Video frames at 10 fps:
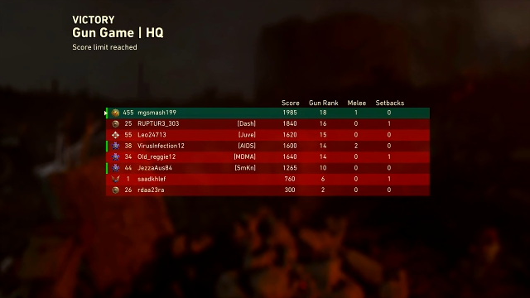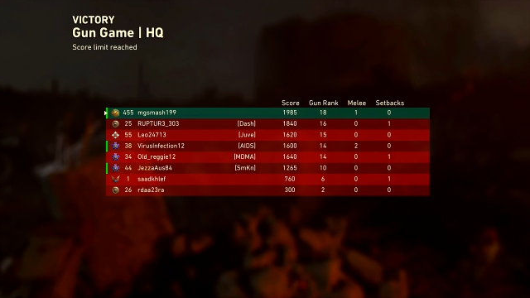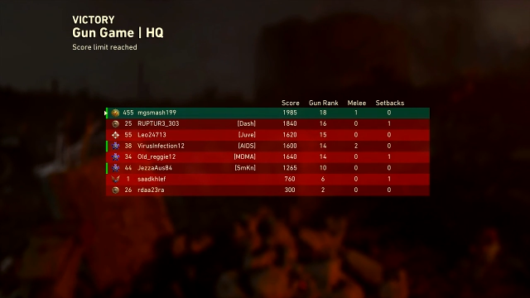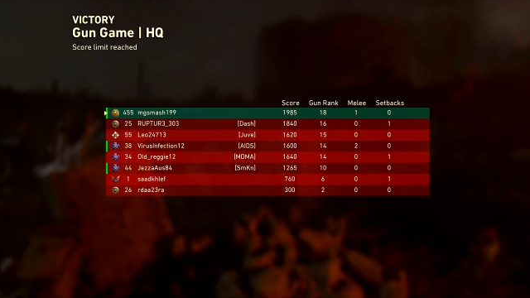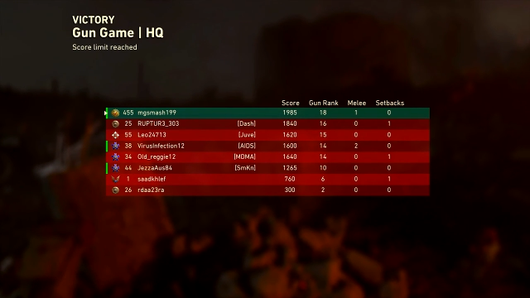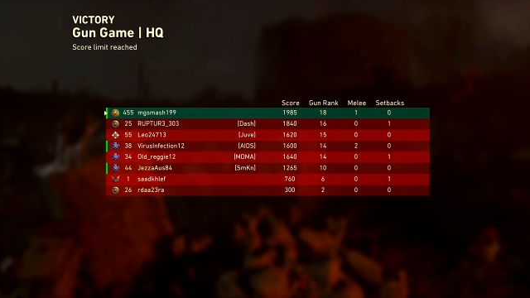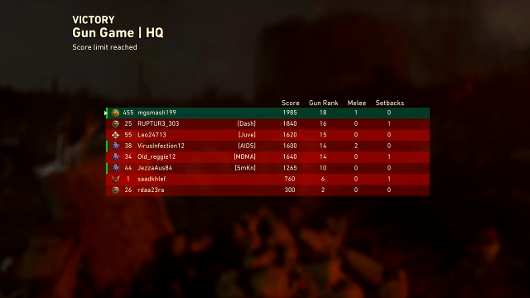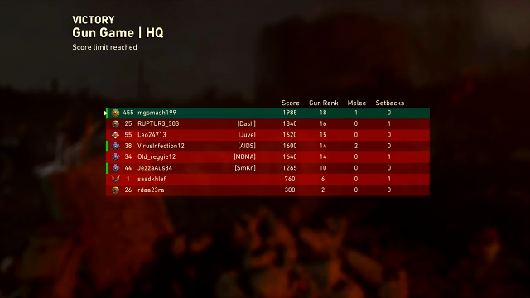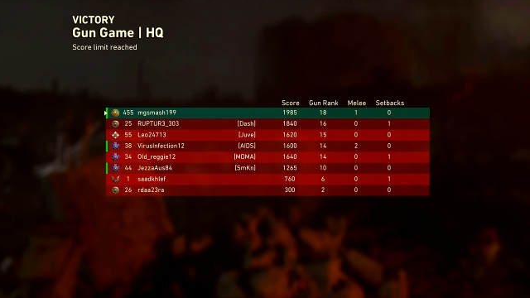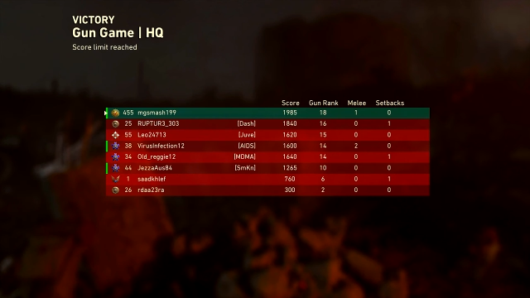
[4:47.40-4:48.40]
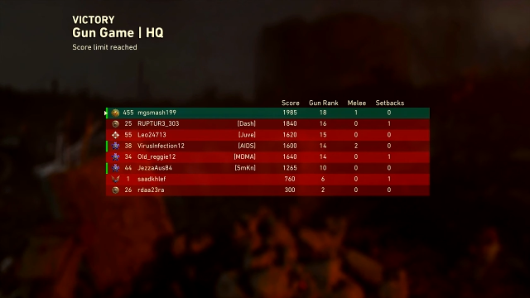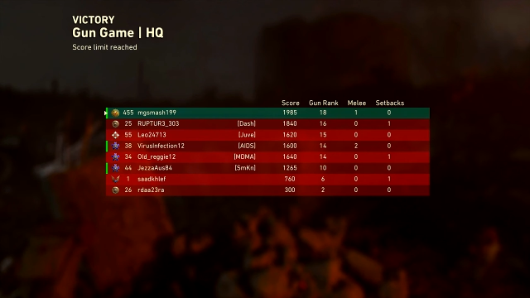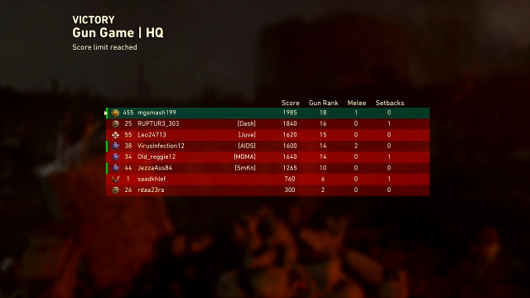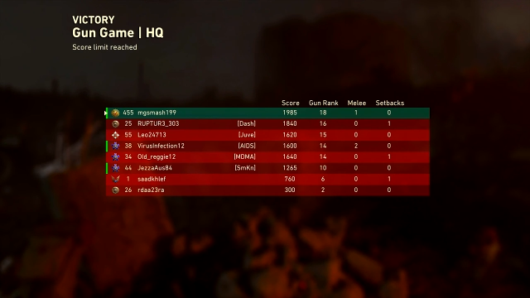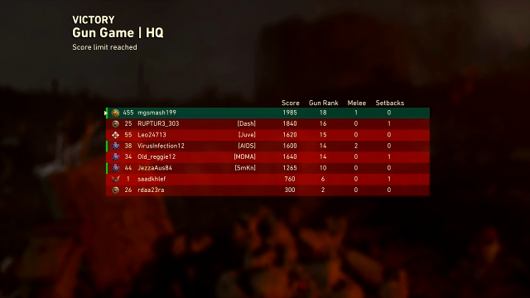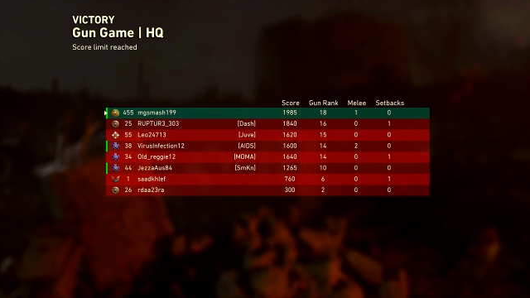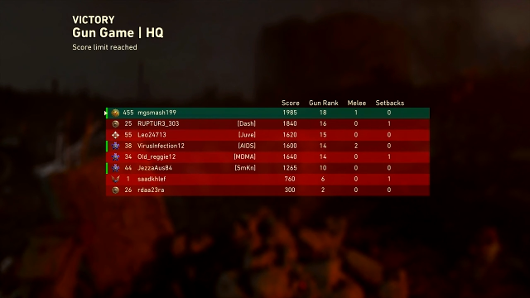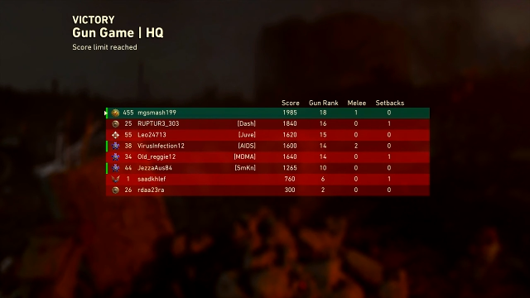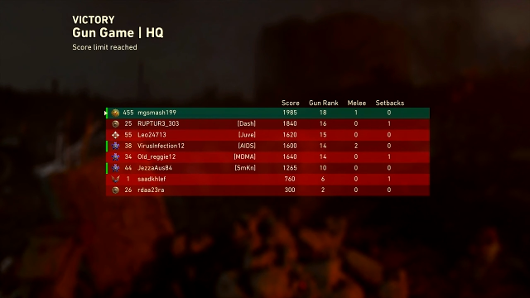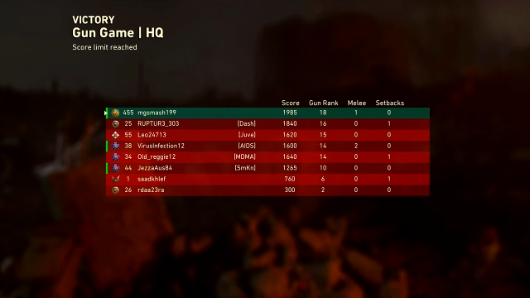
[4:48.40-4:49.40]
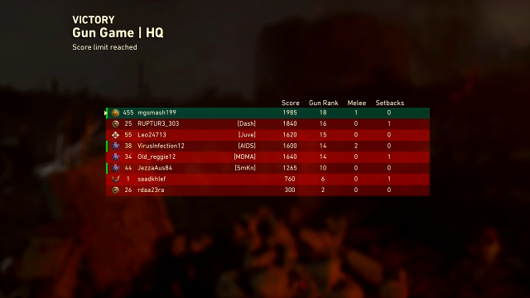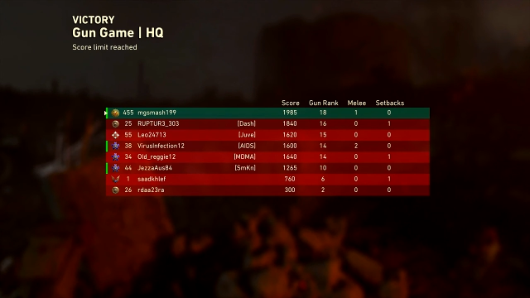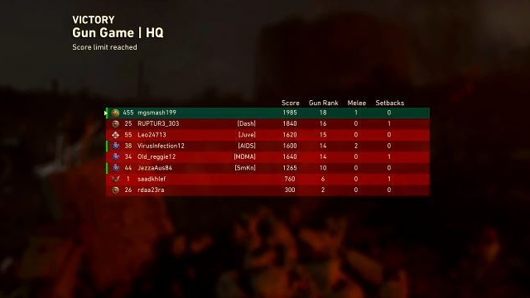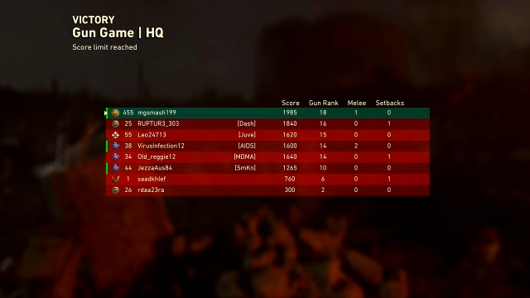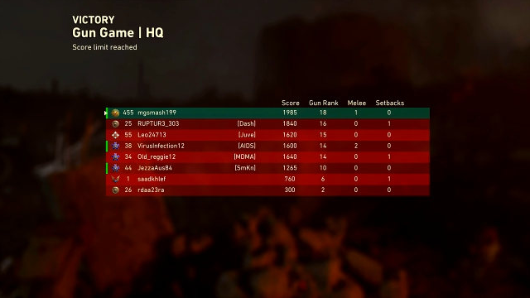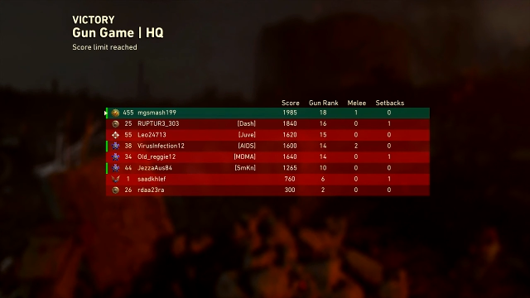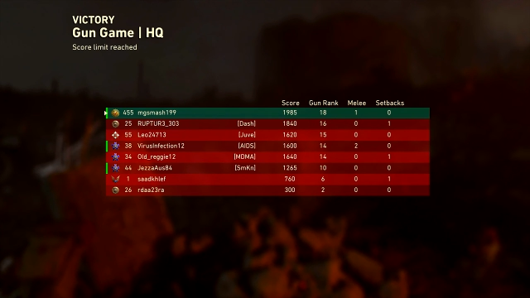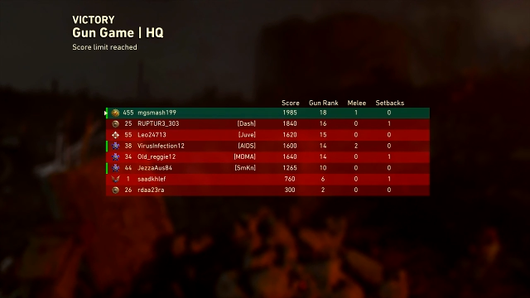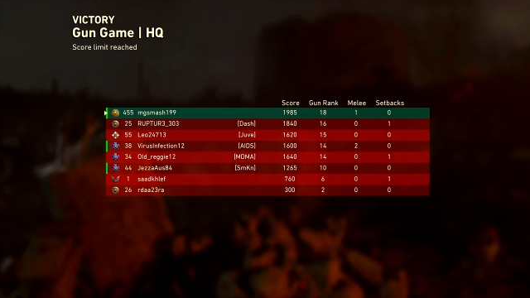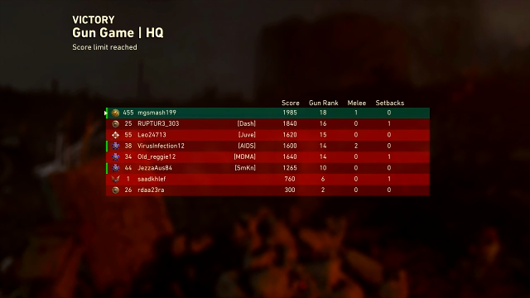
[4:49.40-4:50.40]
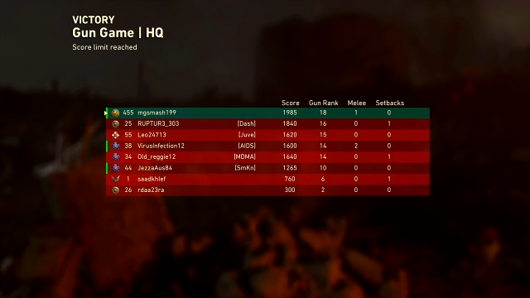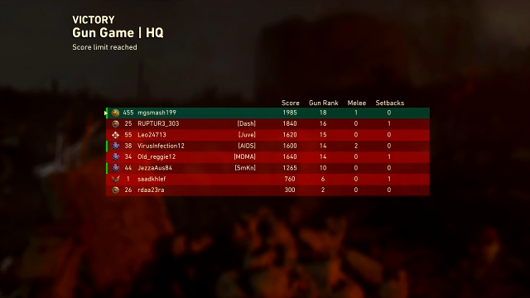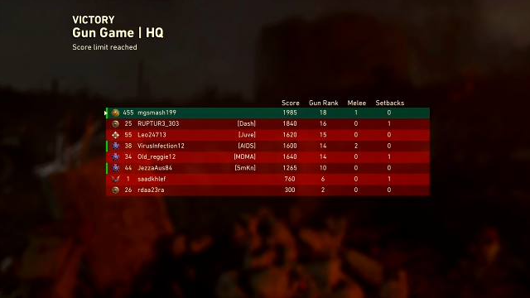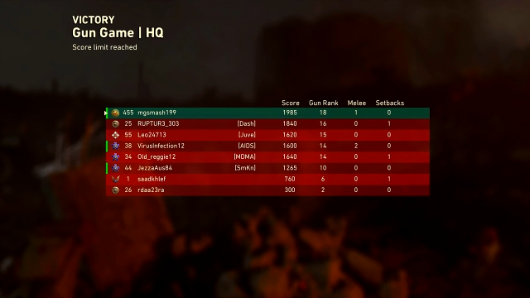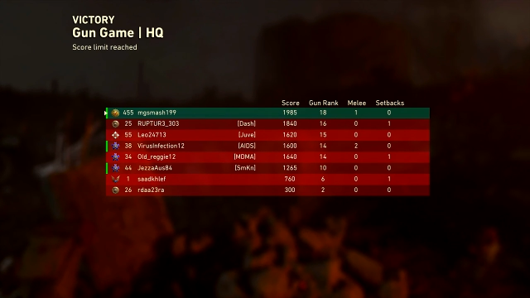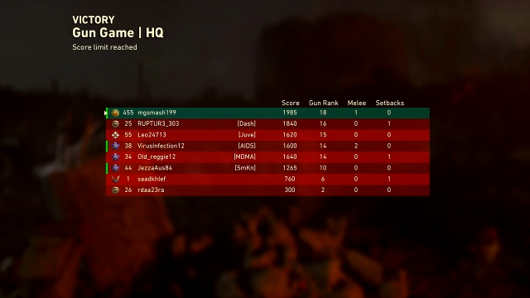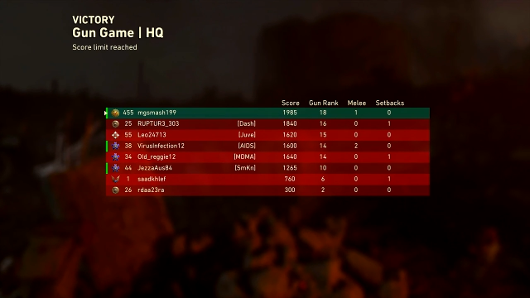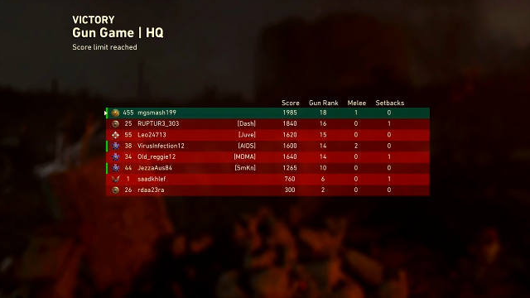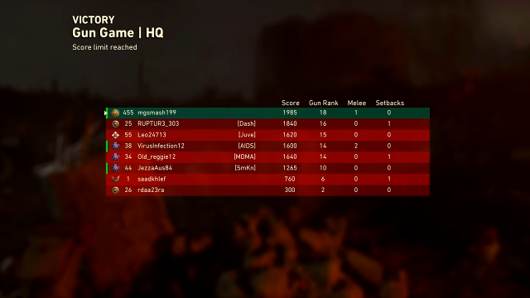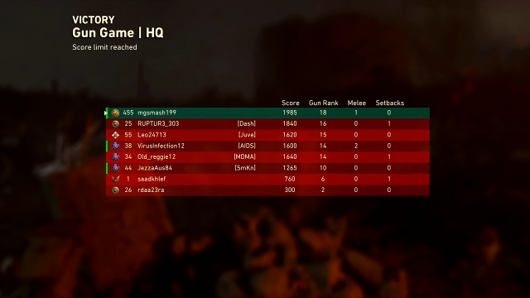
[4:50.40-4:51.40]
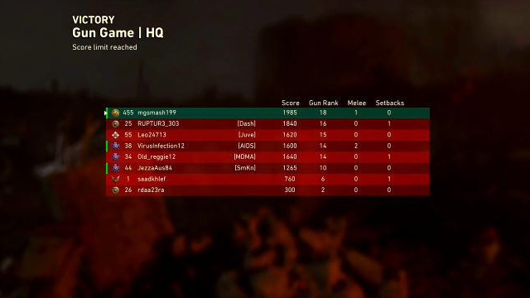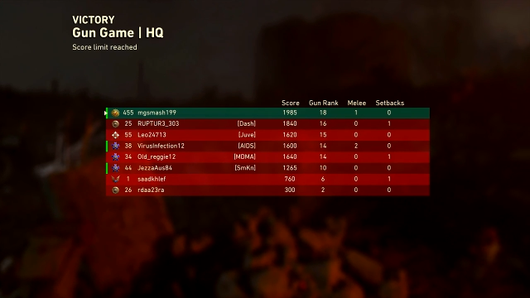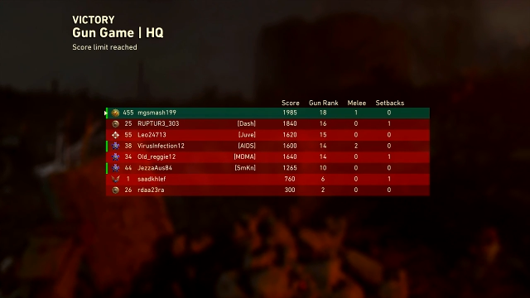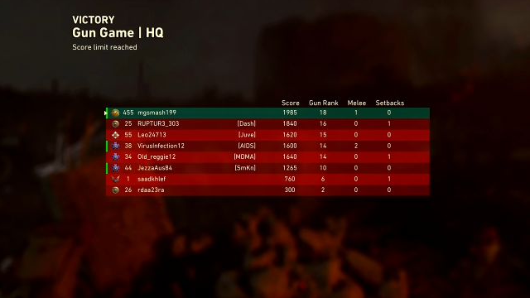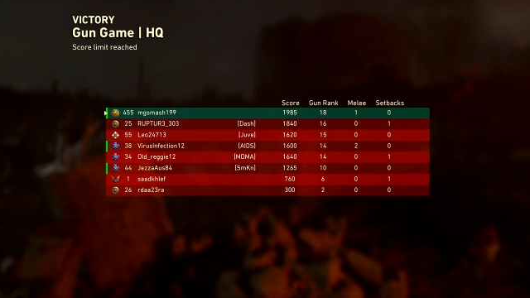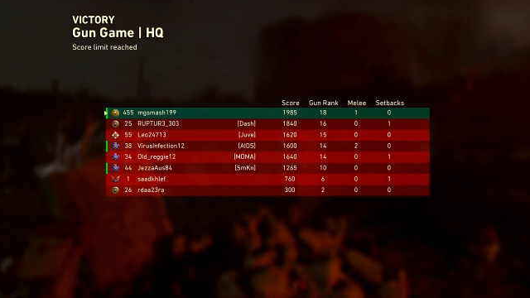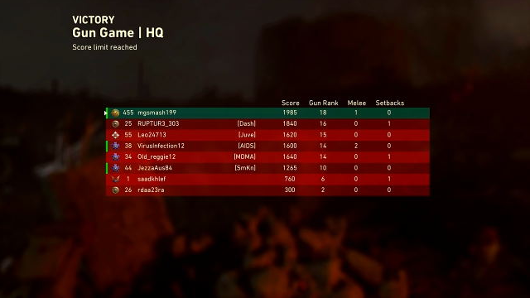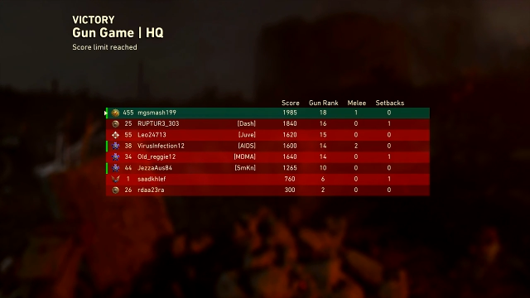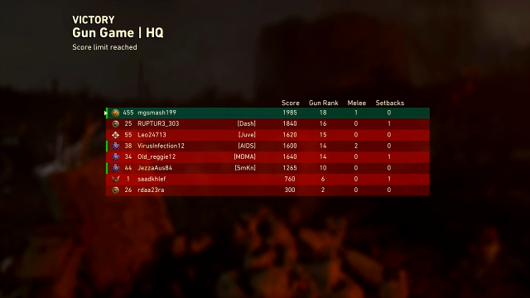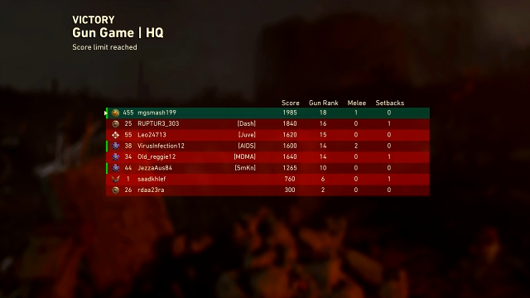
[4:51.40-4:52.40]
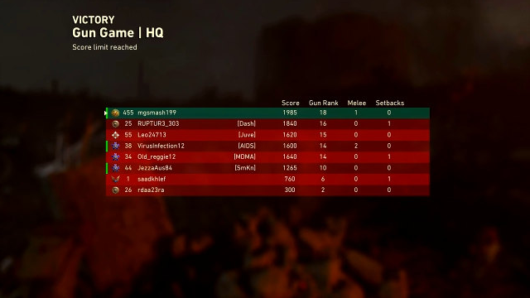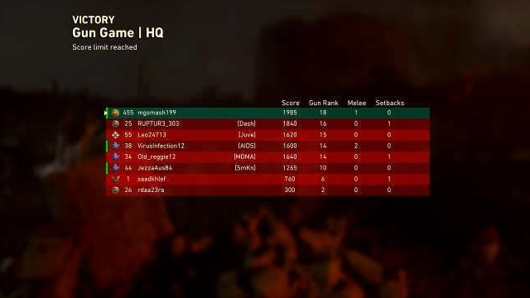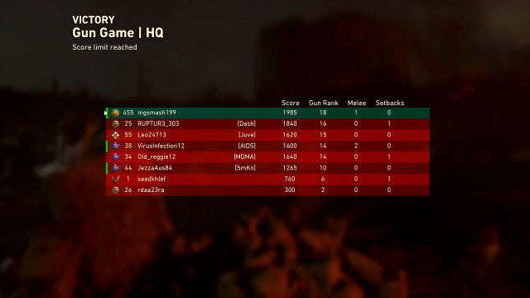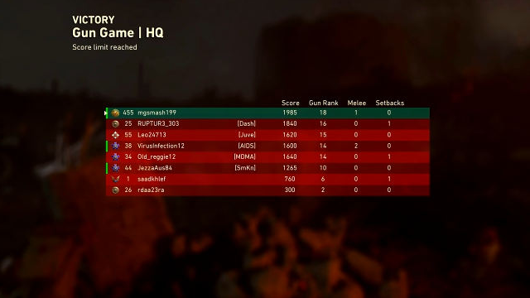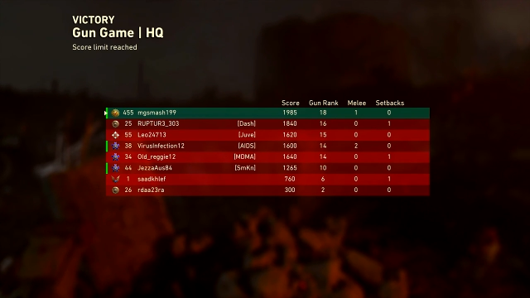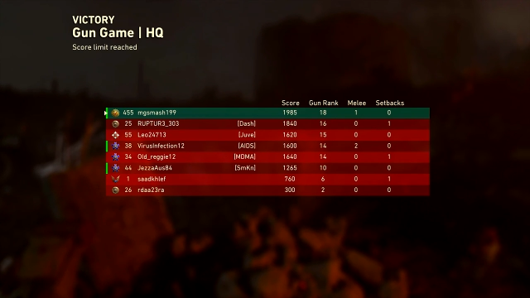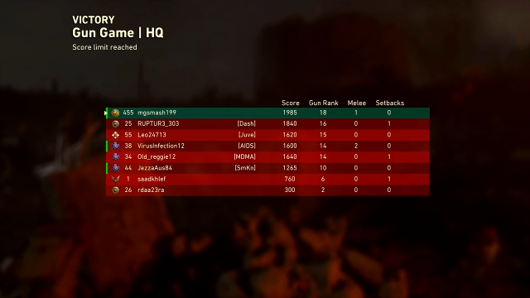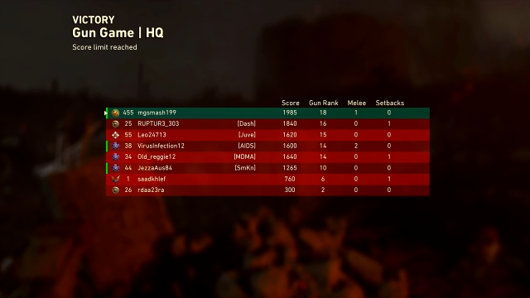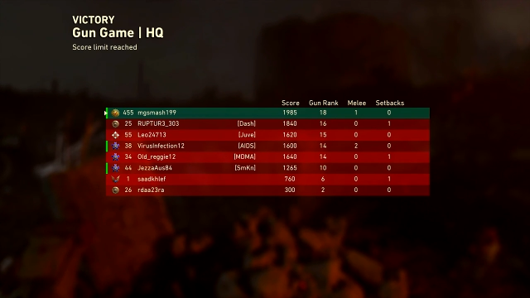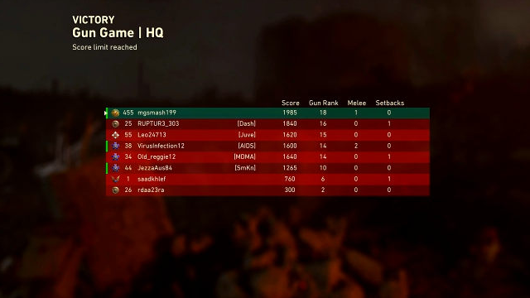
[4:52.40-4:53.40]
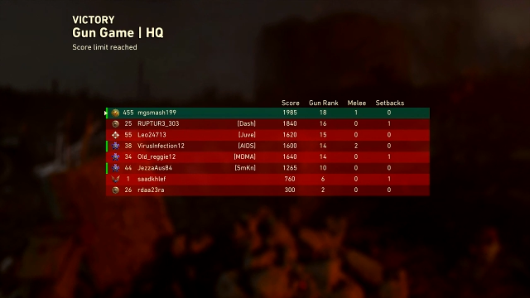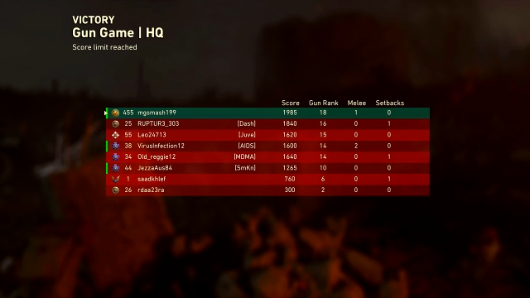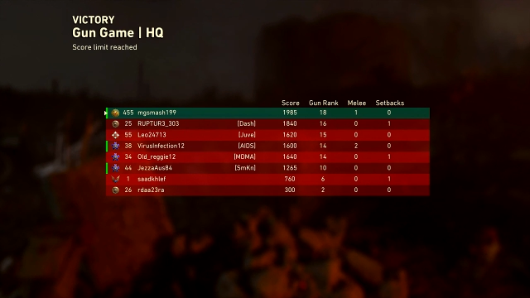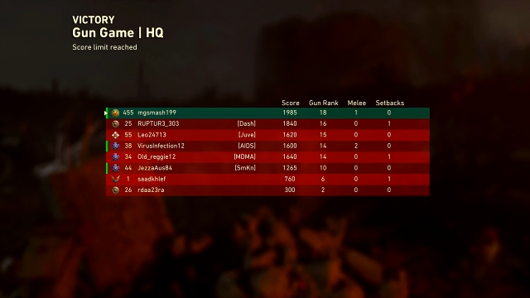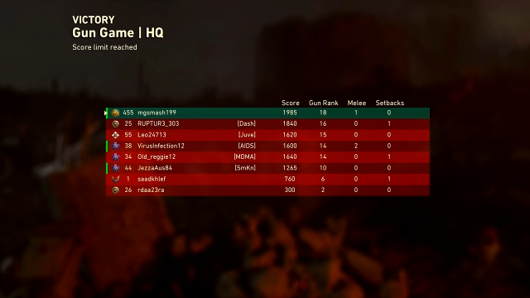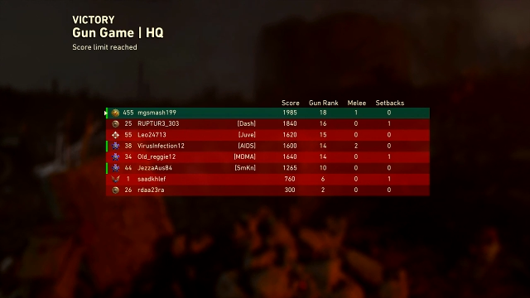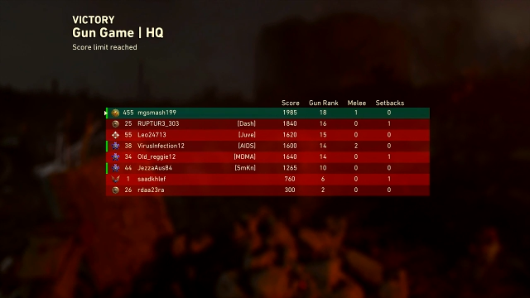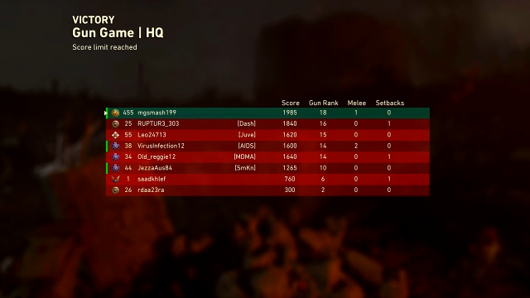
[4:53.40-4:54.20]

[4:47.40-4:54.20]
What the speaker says: [unreadable: no face in view]